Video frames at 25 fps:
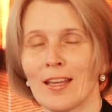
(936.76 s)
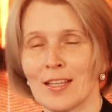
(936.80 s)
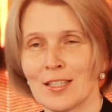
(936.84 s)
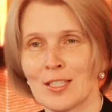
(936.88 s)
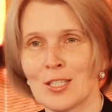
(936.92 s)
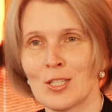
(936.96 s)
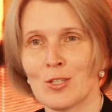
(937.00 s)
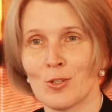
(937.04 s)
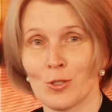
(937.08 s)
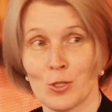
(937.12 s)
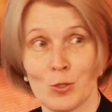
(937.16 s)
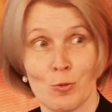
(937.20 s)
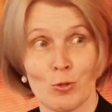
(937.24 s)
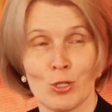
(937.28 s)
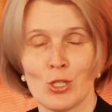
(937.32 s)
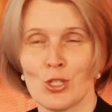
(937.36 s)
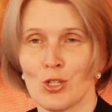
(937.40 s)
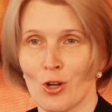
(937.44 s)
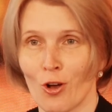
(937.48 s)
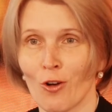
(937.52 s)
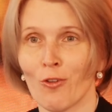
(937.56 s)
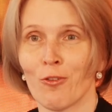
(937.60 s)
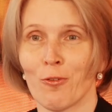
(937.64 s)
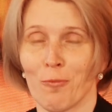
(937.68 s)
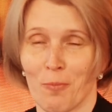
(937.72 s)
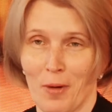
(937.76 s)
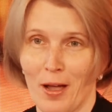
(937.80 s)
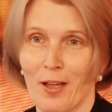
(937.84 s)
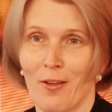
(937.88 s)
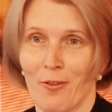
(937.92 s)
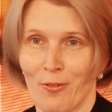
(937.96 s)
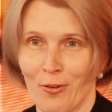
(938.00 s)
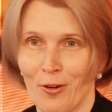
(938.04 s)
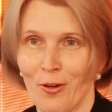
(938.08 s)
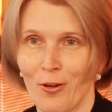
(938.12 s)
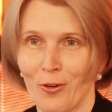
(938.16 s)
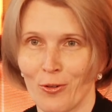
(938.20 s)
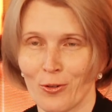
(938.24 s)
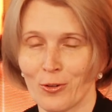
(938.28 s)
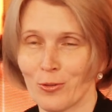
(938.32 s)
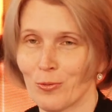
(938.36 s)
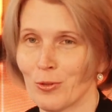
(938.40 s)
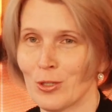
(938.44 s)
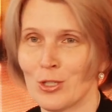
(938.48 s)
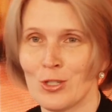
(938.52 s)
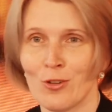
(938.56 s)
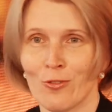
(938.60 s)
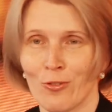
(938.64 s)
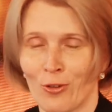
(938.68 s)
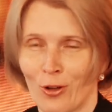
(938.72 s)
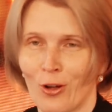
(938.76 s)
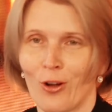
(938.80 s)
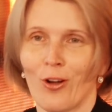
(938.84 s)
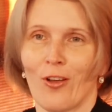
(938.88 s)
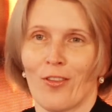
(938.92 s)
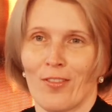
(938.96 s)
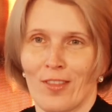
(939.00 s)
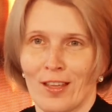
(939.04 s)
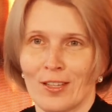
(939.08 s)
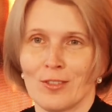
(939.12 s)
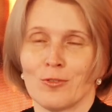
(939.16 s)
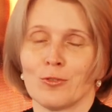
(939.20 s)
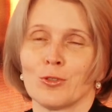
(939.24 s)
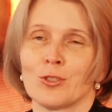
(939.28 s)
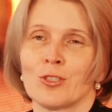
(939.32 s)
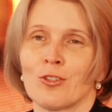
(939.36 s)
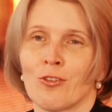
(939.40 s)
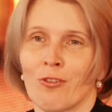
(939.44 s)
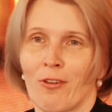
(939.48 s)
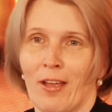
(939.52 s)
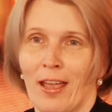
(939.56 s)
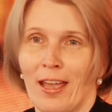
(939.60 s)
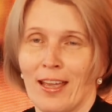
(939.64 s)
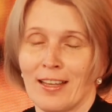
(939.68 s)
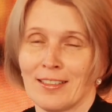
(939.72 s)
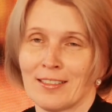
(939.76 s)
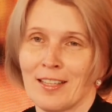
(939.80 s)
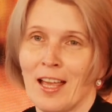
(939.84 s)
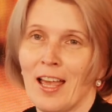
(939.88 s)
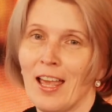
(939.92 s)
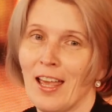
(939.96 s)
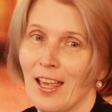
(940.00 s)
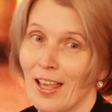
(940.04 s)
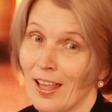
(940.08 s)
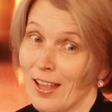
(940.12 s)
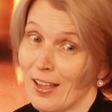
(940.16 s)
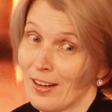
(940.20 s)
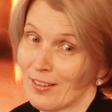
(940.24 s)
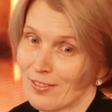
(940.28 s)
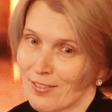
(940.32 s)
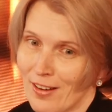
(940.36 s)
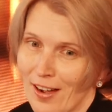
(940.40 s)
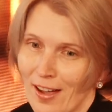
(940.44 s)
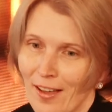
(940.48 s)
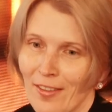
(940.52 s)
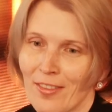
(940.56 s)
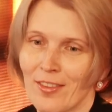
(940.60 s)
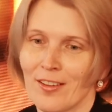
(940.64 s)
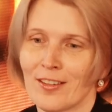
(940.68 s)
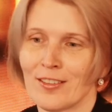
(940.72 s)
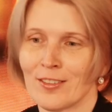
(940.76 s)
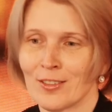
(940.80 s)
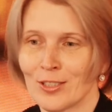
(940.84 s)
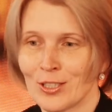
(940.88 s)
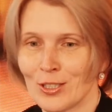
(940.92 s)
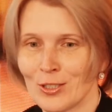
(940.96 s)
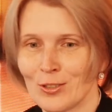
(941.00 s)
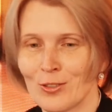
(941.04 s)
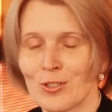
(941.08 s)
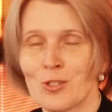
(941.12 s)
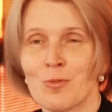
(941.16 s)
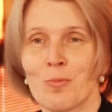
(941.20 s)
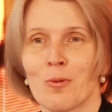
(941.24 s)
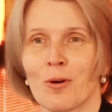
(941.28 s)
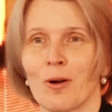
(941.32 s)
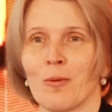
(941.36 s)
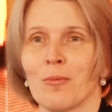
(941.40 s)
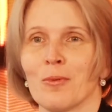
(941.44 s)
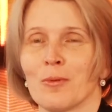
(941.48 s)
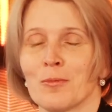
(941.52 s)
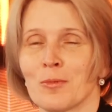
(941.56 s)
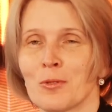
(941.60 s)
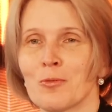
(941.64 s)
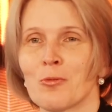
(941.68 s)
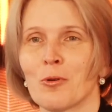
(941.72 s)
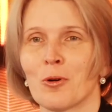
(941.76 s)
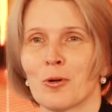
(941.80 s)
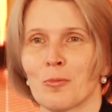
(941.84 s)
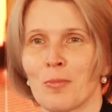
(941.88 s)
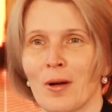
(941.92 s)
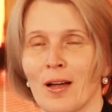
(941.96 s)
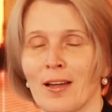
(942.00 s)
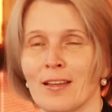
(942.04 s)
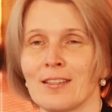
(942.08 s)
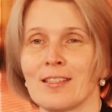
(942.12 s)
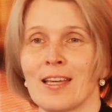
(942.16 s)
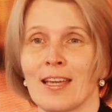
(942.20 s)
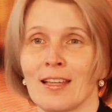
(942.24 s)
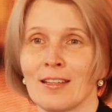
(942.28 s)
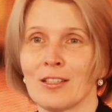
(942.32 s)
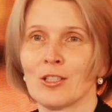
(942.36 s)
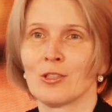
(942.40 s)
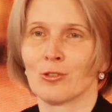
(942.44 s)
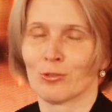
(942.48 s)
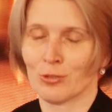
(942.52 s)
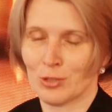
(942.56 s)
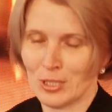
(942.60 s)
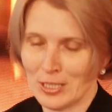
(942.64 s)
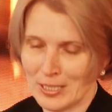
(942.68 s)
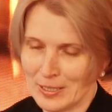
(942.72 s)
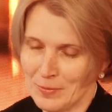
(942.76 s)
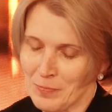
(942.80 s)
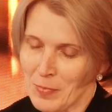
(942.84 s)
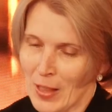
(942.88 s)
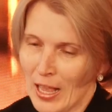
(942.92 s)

is to switch off my phone, which of course then would create rather huge problems for my daily routine.